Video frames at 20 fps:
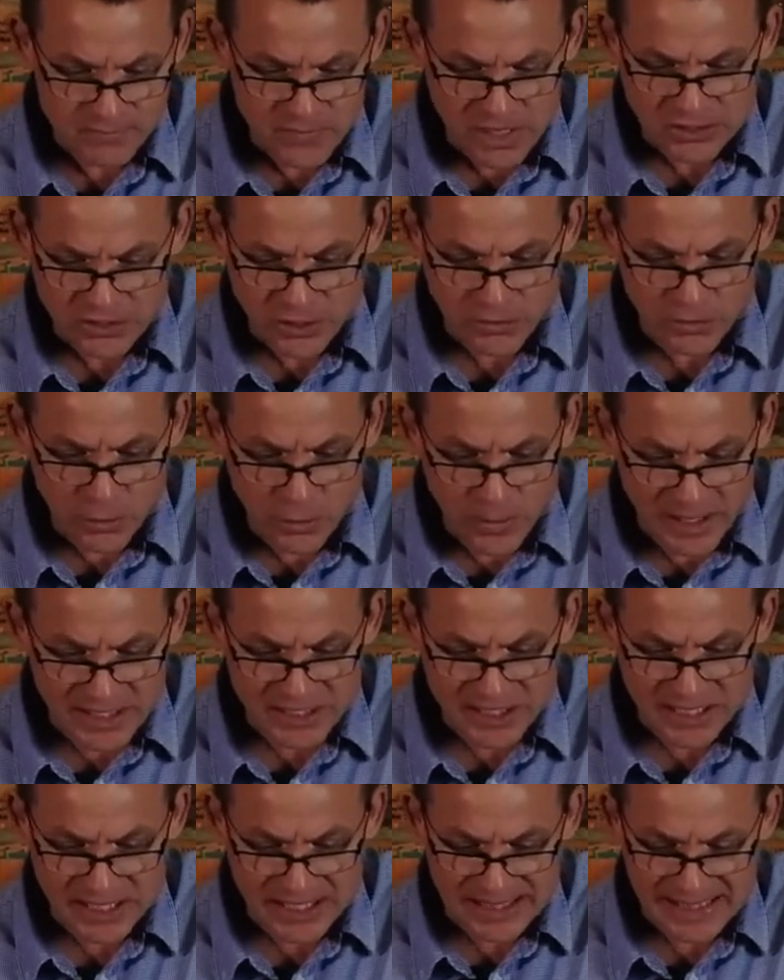So the
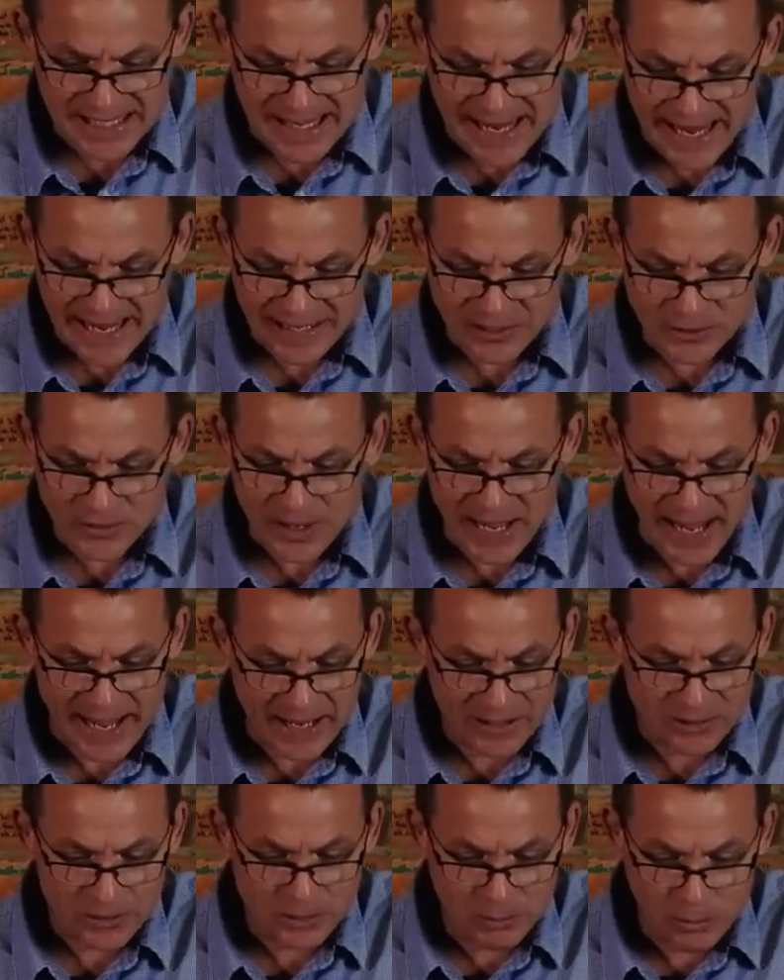question is, can you
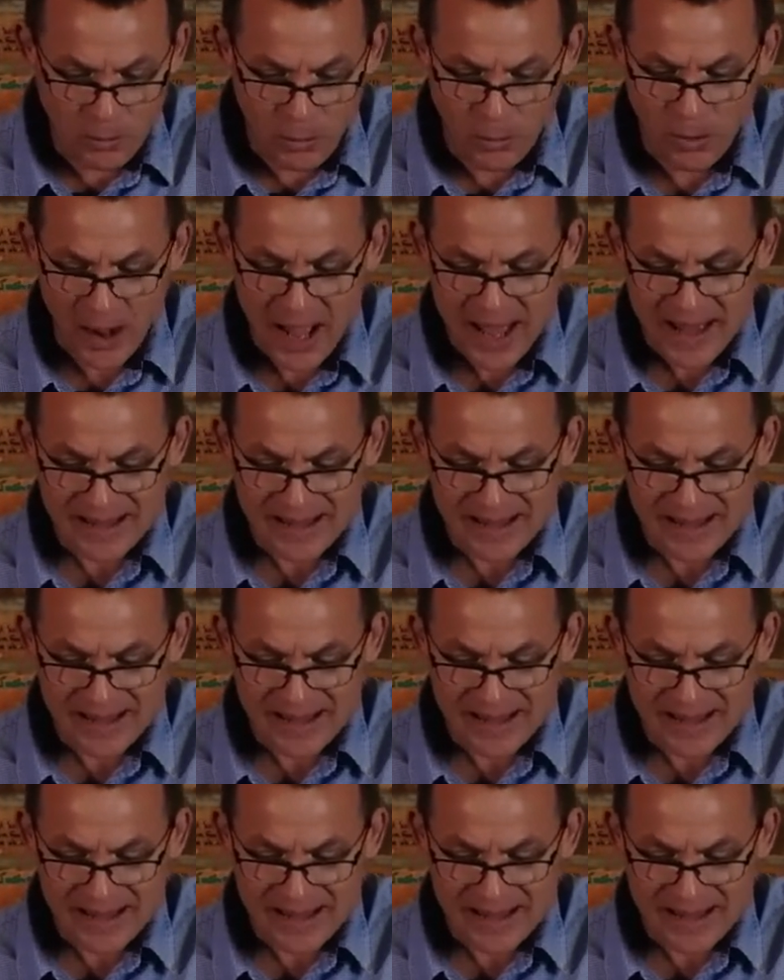handle more?